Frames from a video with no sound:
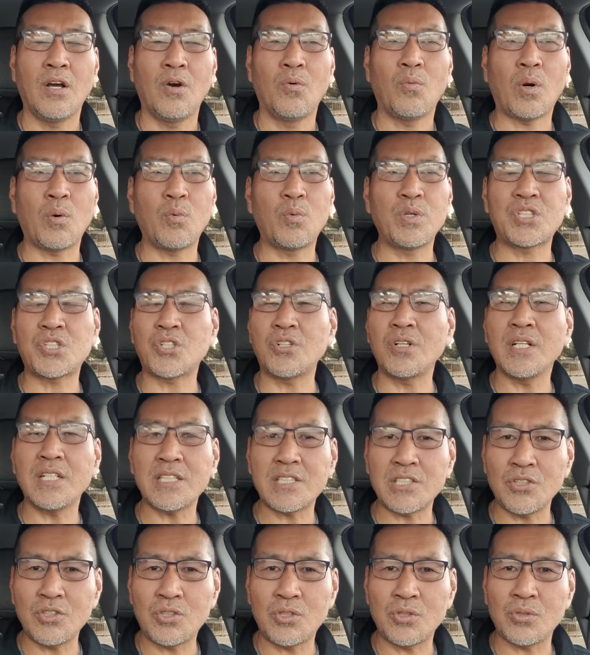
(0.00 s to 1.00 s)
What we should
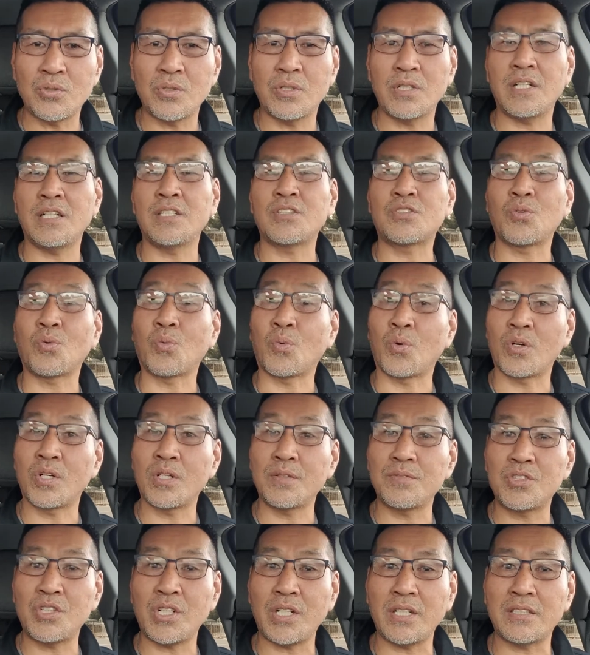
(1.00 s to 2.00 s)
listen to is the word
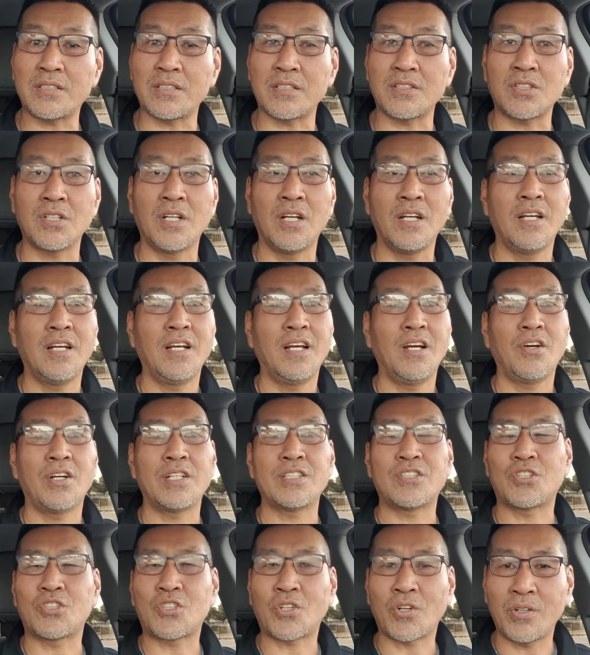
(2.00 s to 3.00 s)
of Jesus. He
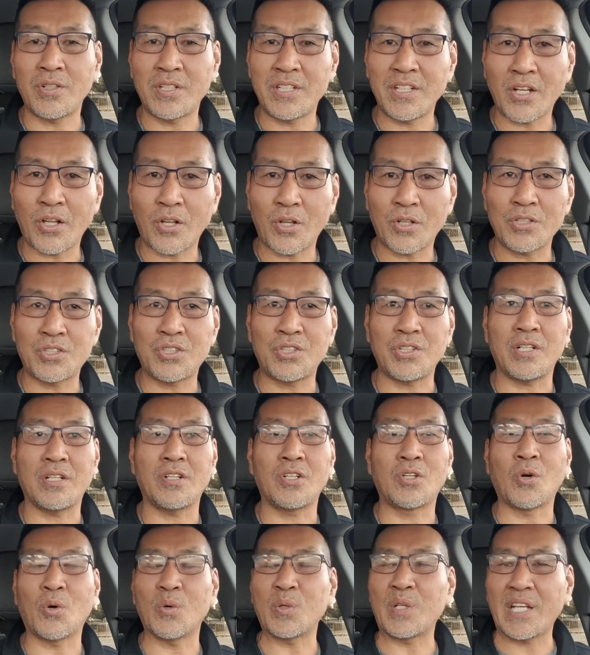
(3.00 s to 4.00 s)
said, turn the other
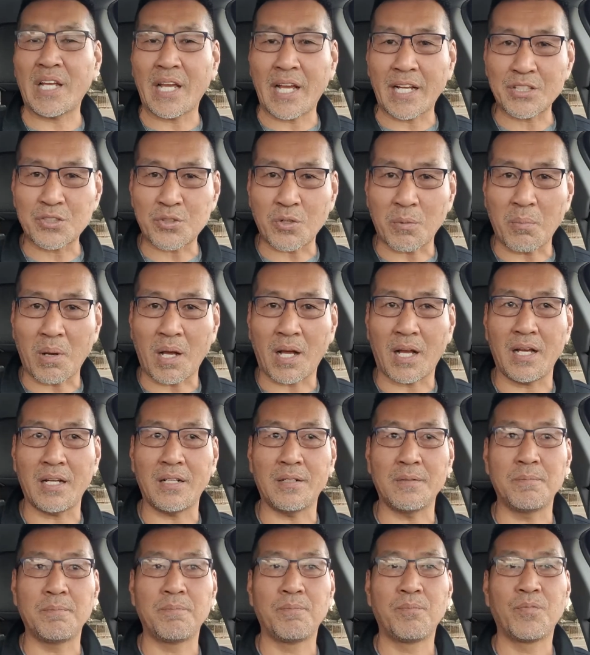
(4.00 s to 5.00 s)
cheek, go the extra
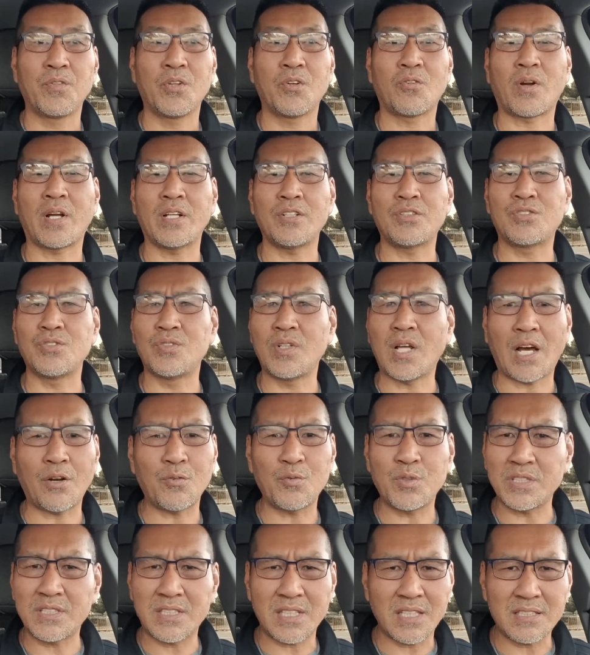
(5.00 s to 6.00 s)
mile right? Do not
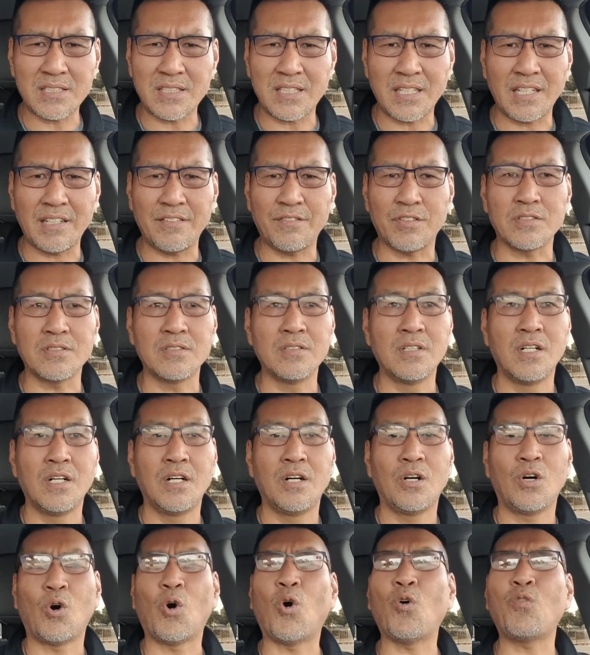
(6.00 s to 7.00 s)
resist evil.
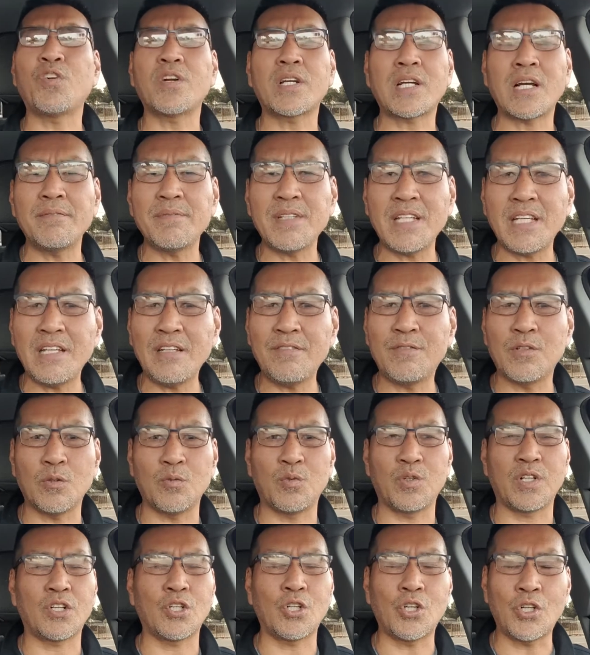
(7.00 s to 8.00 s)
Overcome evil
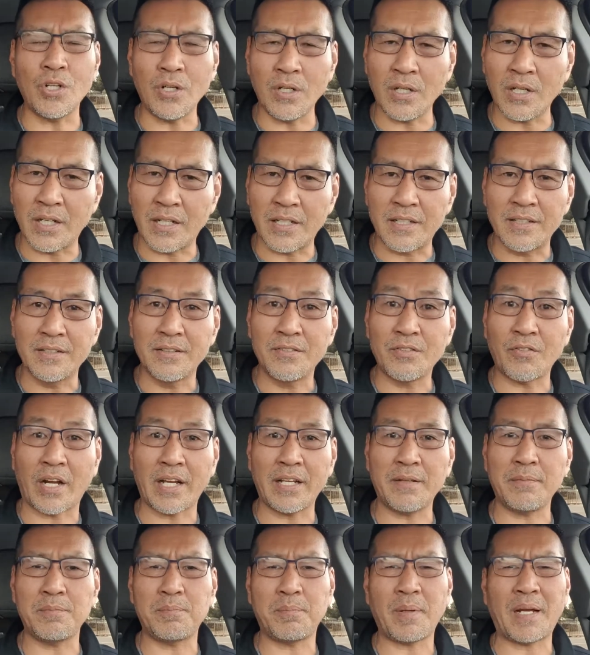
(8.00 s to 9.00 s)
with good,
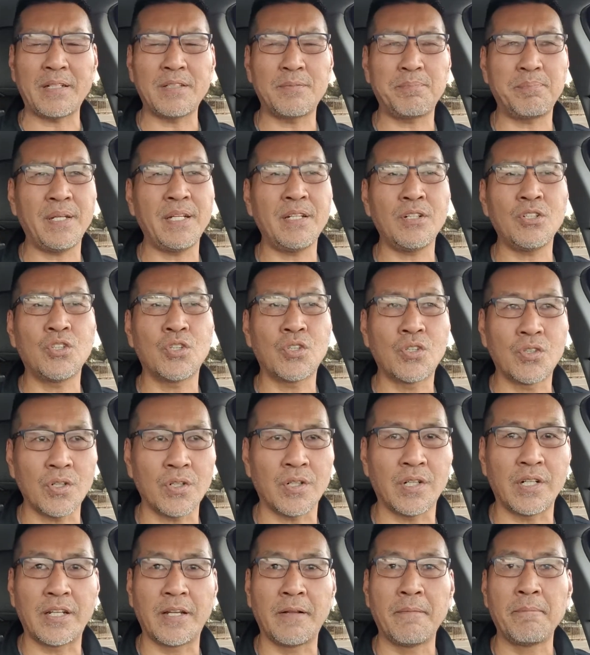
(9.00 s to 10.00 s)
right? By being
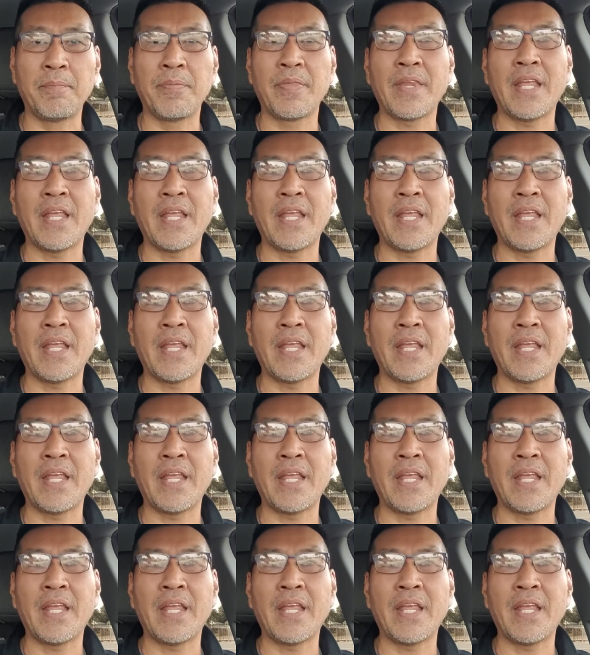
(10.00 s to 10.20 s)
good.